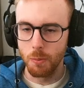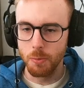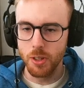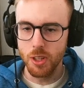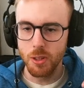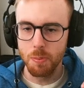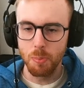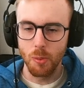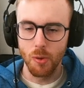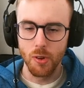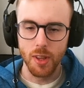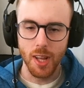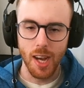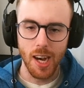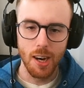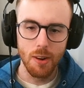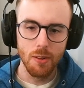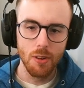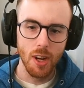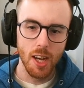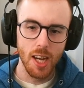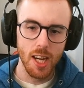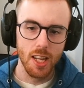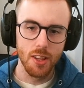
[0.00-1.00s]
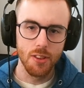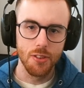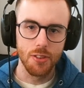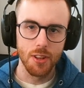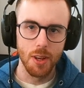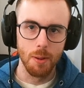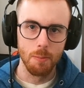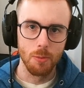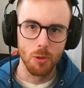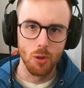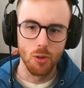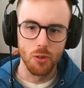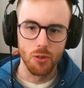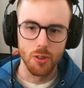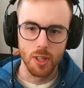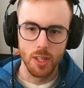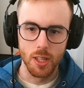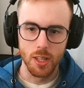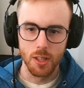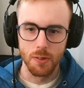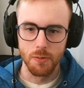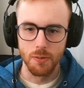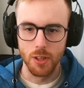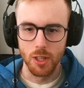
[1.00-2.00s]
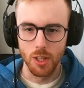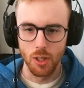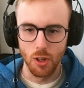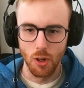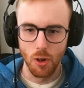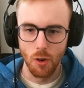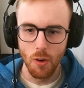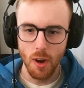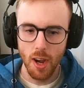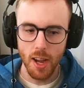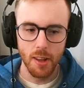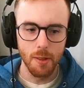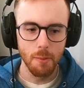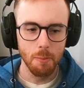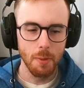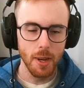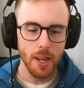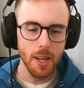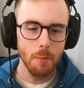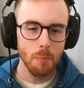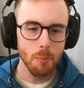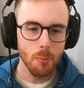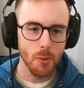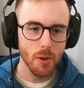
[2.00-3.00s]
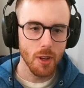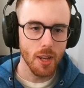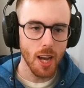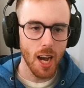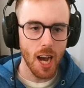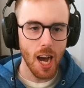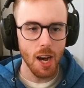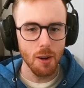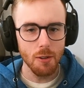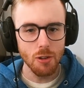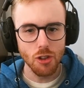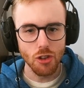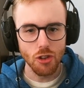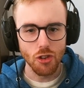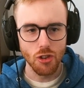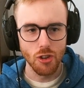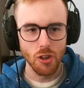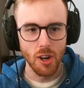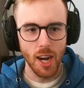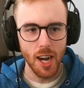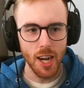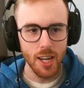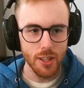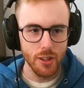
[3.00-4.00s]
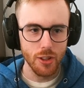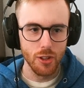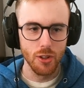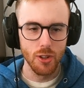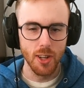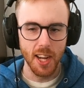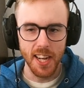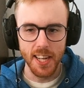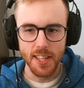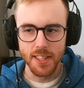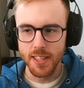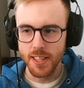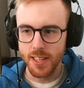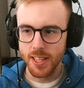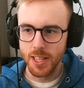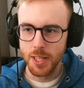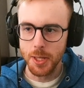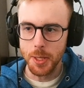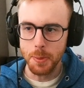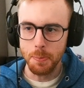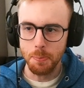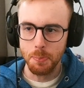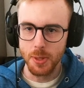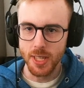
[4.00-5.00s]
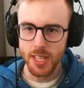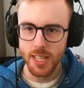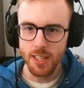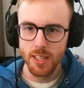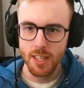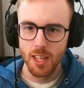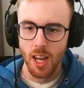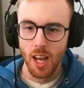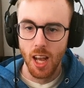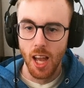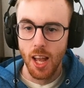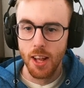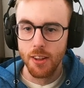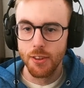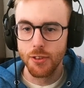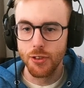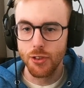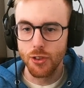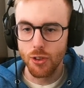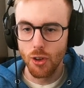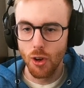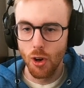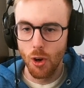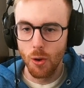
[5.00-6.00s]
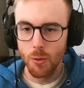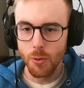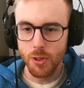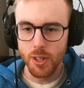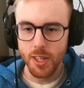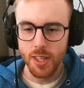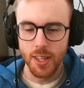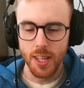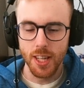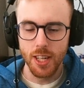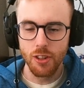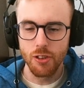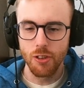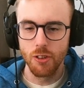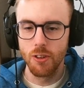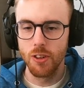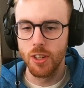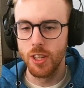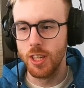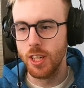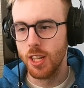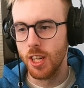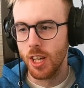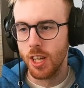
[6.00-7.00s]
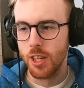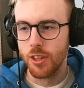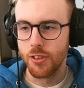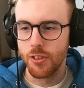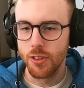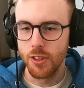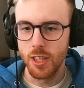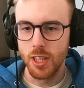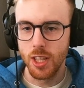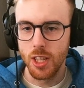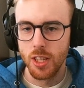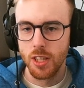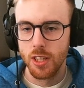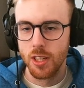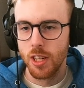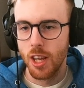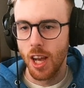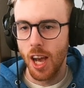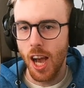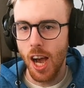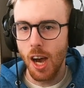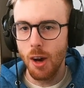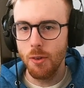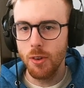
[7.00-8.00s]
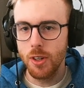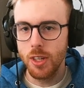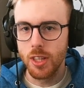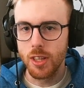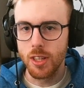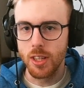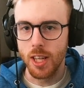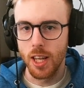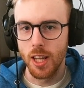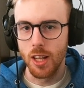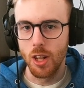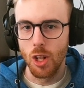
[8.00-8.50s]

this point, I will add some music in the video and maybe I will try to edit the beat so you can actually see how it can